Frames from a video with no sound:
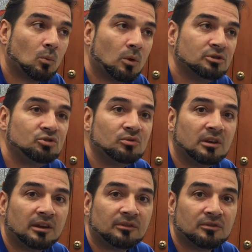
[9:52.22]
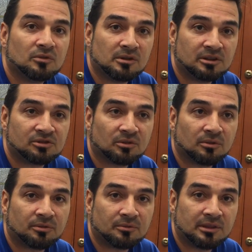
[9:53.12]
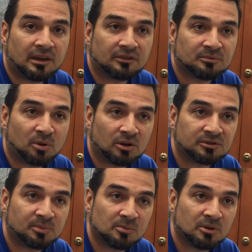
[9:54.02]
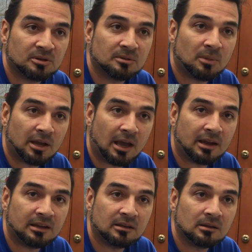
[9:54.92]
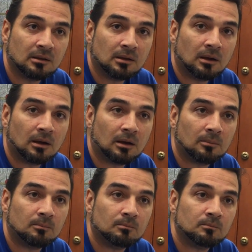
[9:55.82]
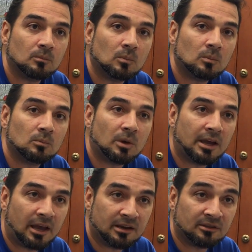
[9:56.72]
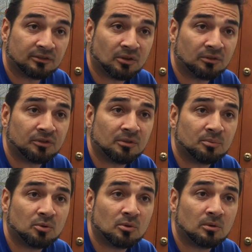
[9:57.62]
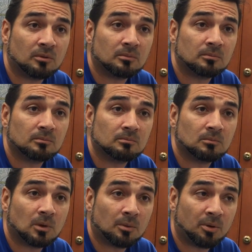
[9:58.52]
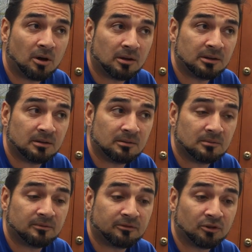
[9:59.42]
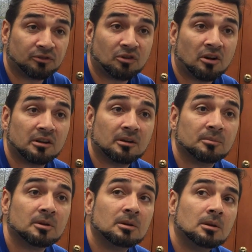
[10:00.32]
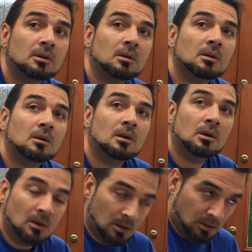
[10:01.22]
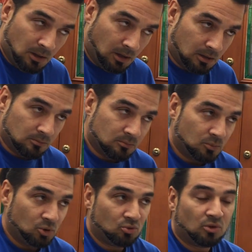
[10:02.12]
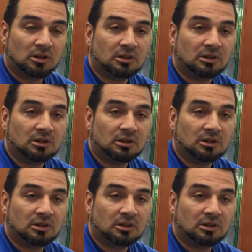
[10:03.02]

Once you get to your initial 3,000 parts per million by adding the salt to the pool upon first startup, You